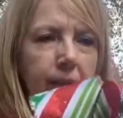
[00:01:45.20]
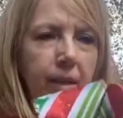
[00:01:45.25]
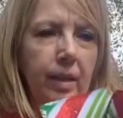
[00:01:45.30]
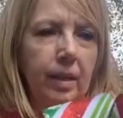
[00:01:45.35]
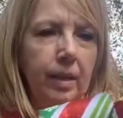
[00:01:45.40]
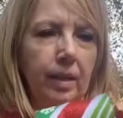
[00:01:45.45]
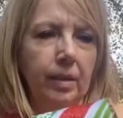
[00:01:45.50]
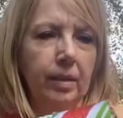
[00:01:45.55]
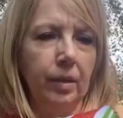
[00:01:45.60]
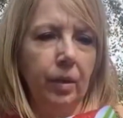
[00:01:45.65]

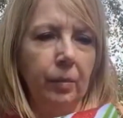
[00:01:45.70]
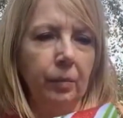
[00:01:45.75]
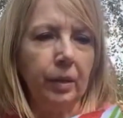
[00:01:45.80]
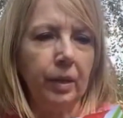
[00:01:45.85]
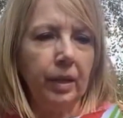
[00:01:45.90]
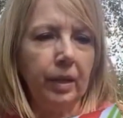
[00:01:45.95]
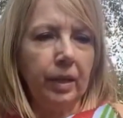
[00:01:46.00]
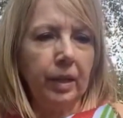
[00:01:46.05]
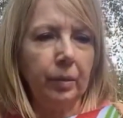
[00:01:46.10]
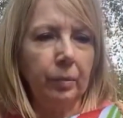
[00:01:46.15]
So I'm going
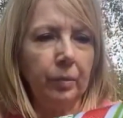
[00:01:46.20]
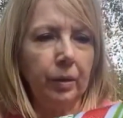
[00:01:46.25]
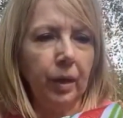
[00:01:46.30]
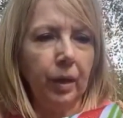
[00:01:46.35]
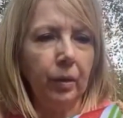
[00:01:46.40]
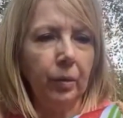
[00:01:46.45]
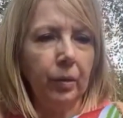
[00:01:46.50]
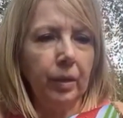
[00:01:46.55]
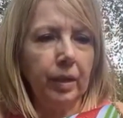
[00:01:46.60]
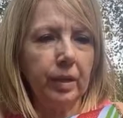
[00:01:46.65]
to keep
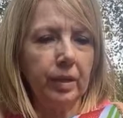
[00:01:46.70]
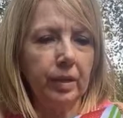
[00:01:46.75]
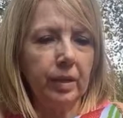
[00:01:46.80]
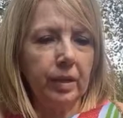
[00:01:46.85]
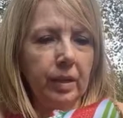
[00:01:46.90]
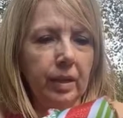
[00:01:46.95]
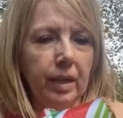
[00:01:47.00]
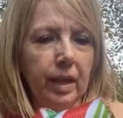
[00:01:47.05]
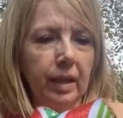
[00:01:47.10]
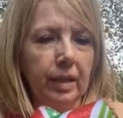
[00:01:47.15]
going
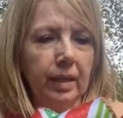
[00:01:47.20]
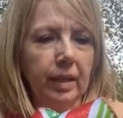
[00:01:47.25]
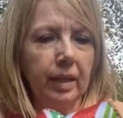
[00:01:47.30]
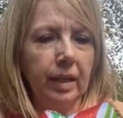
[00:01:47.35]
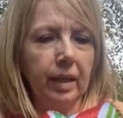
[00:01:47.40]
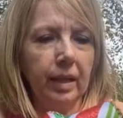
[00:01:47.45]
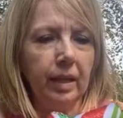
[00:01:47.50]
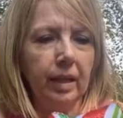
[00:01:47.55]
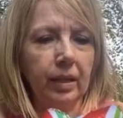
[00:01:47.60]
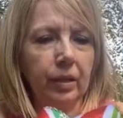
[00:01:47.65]
until I get
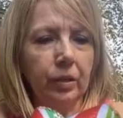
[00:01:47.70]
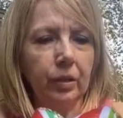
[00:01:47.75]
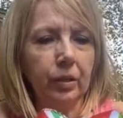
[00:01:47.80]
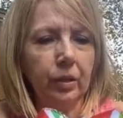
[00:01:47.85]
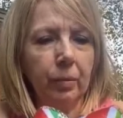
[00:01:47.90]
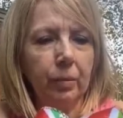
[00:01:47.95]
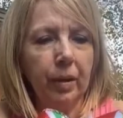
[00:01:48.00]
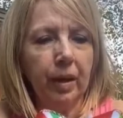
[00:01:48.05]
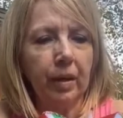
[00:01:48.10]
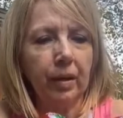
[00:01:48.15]
a good
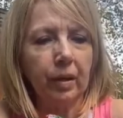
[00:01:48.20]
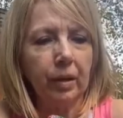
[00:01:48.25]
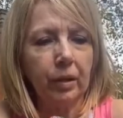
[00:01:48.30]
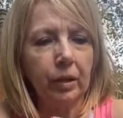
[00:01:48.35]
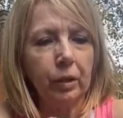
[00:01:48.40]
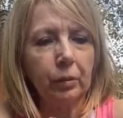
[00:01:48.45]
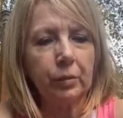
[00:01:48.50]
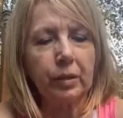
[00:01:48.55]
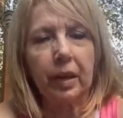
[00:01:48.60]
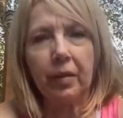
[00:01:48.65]
amount of
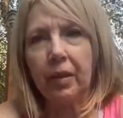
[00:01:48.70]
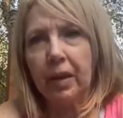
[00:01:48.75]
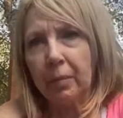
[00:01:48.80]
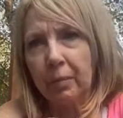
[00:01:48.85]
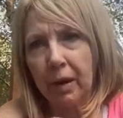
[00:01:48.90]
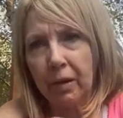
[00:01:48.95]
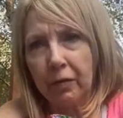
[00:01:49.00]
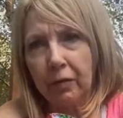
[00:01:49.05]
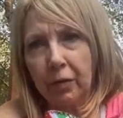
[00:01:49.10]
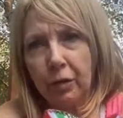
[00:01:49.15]
loops. I think my
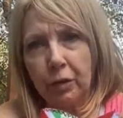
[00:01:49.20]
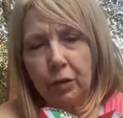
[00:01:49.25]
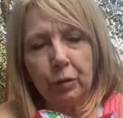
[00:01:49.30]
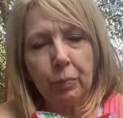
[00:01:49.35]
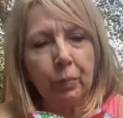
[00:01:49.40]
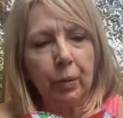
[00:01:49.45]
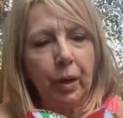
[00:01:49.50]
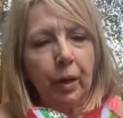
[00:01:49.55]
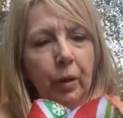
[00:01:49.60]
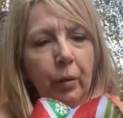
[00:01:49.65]
first
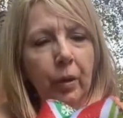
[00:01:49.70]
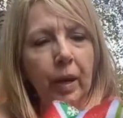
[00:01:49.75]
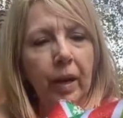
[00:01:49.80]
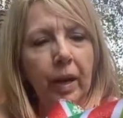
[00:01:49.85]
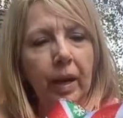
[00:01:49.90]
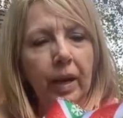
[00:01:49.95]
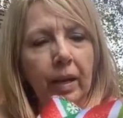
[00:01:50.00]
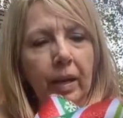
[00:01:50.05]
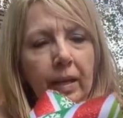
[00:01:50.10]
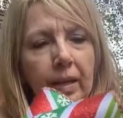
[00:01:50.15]
bow
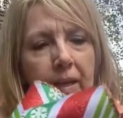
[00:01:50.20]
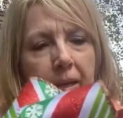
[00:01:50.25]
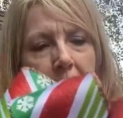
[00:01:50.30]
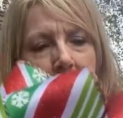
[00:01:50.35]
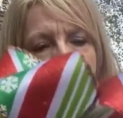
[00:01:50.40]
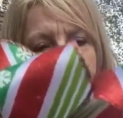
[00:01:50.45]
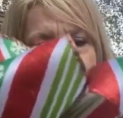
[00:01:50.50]
had 11